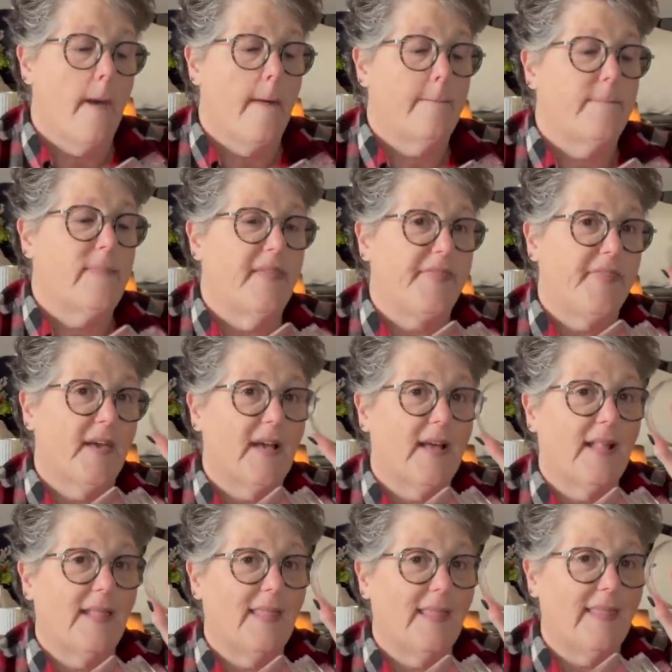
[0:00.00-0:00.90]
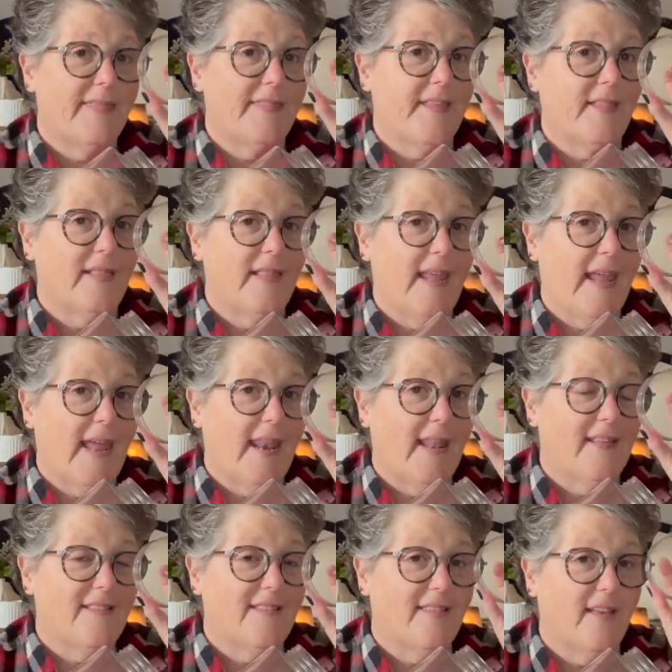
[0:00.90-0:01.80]
But the the lid
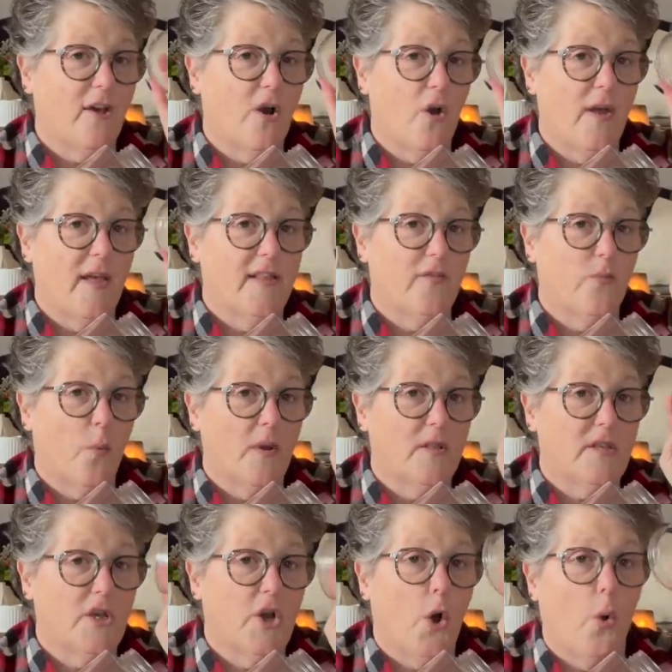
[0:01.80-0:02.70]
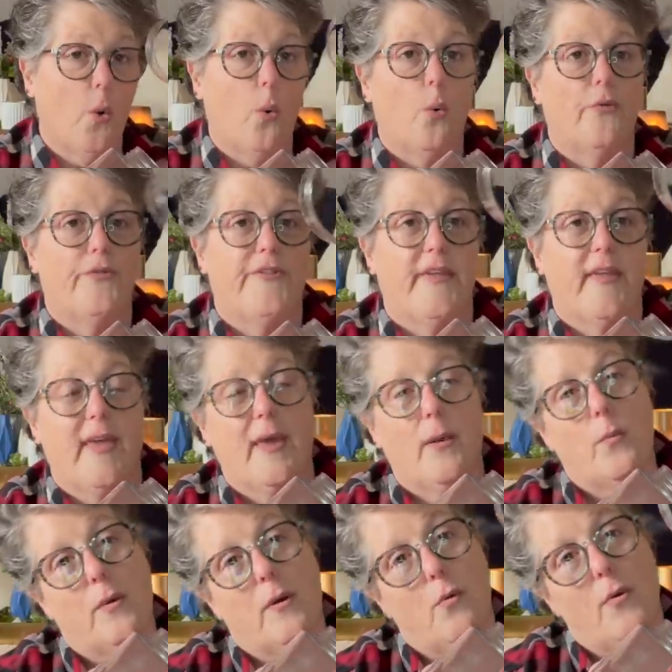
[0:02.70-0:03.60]
is the is what's gold.
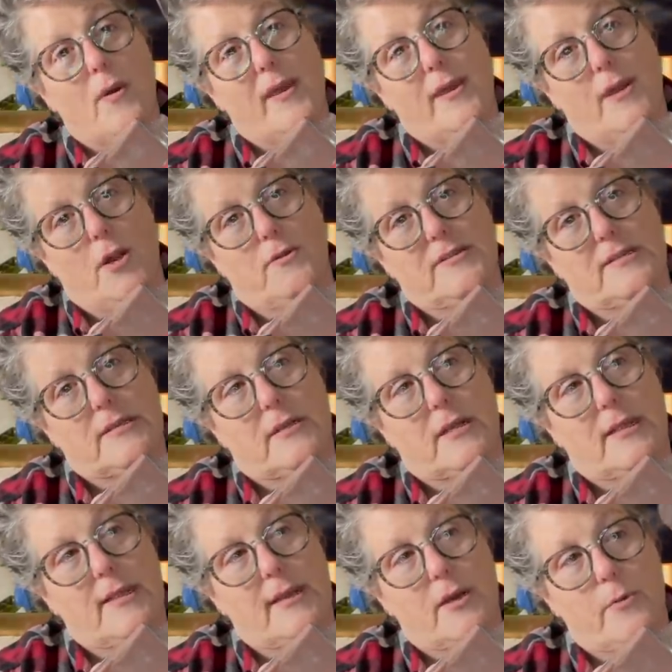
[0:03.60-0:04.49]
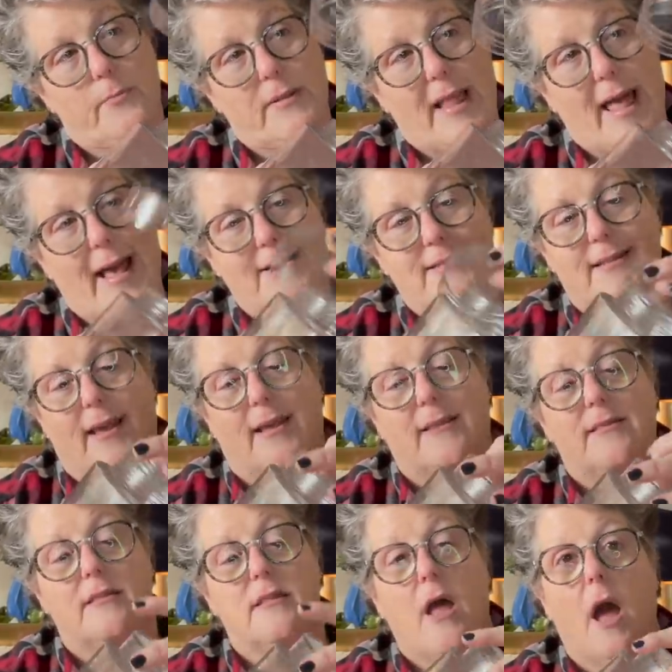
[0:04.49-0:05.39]
It won't, you know, it's clear plastic.
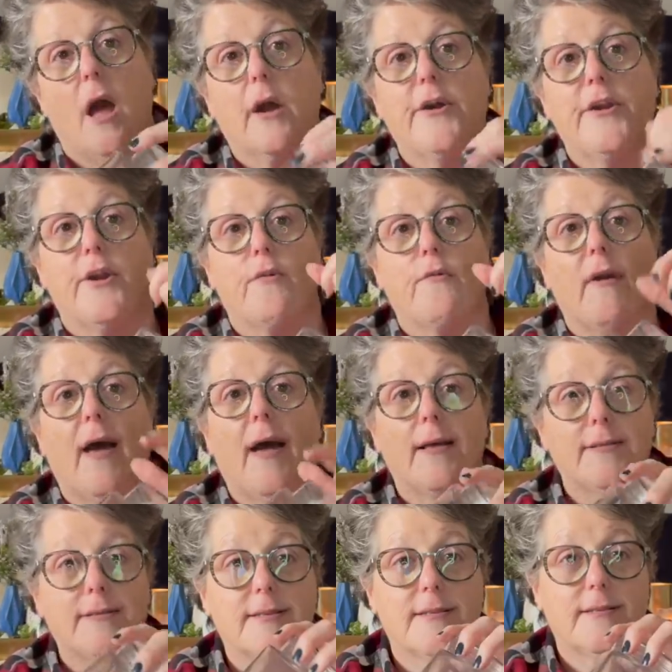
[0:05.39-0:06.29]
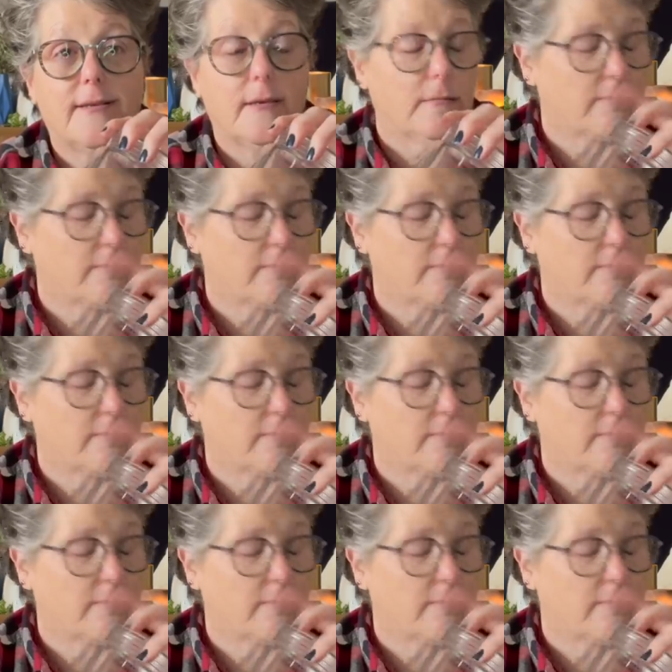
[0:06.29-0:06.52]
It's not gonna rust.